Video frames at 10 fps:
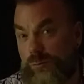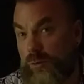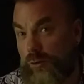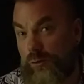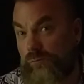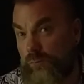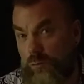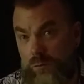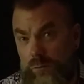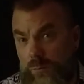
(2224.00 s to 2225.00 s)
pure
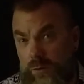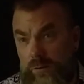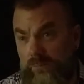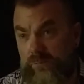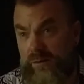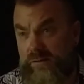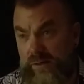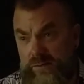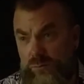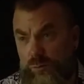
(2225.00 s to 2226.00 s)
form of
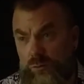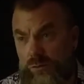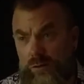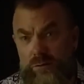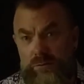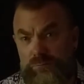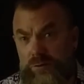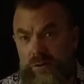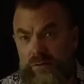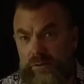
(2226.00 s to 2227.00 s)
accessible love
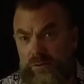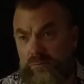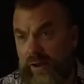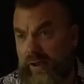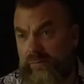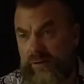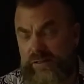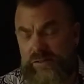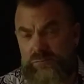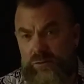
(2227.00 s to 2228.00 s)
that you have, I
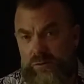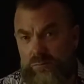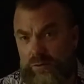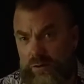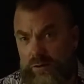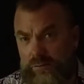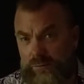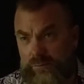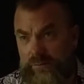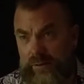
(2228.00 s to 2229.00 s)
just really want to
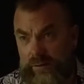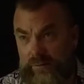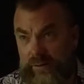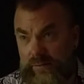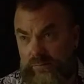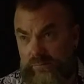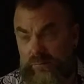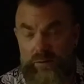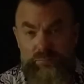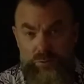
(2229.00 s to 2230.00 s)
honor that they
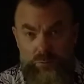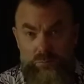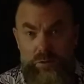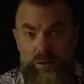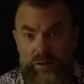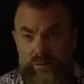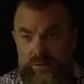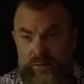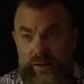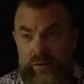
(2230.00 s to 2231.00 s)
love you and that
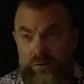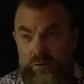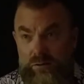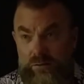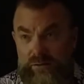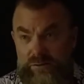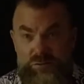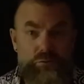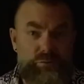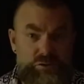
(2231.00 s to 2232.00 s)
they are in
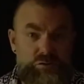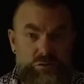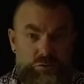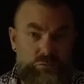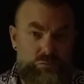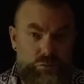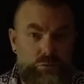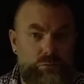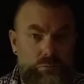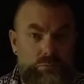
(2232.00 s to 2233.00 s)
service to you
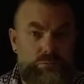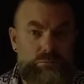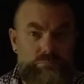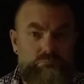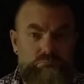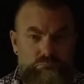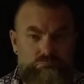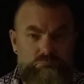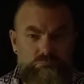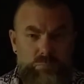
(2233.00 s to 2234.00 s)
too.
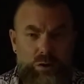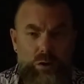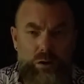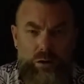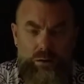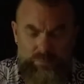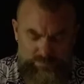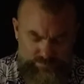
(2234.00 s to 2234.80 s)
Aw.